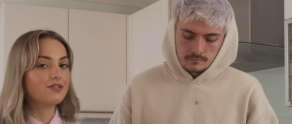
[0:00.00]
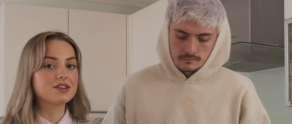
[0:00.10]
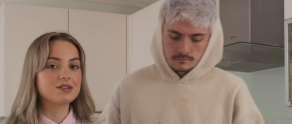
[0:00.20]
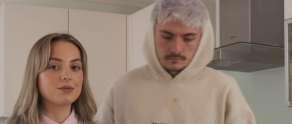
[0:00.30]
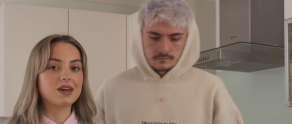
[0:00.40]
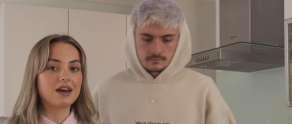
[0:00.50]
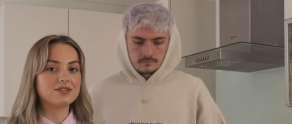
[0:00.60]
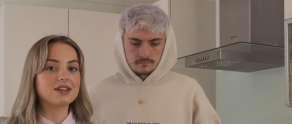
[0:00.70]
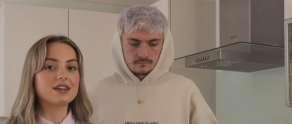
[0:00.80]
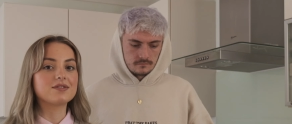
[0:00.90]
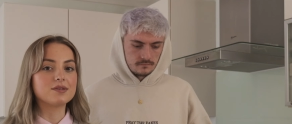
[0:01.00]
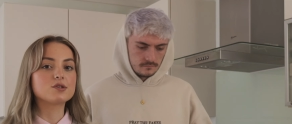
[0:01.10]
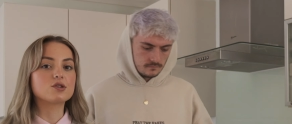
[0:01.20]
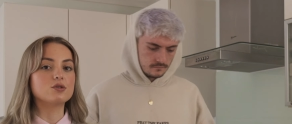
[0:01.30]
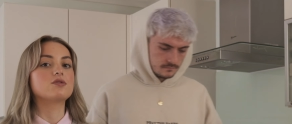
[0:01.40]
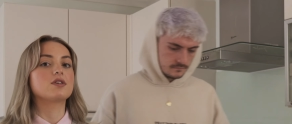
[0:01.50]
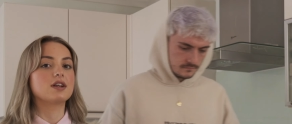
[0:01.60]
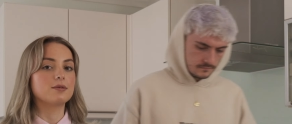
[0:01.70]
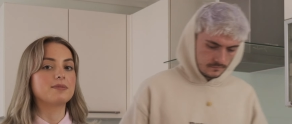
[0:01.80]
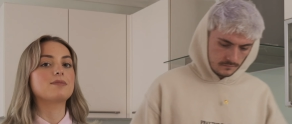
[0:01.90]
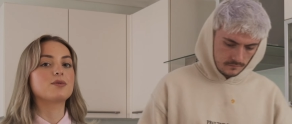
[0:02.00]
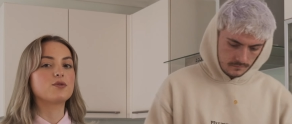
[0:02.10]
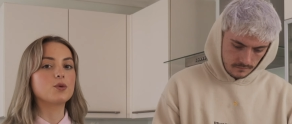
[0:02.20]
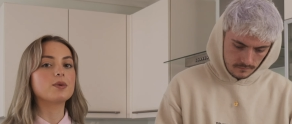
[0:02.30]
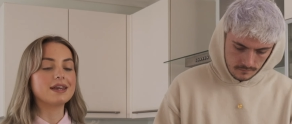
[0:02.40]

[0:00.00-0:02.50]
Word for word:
Speaker 1: Obviously, we have to leave them to cool for a little bit before we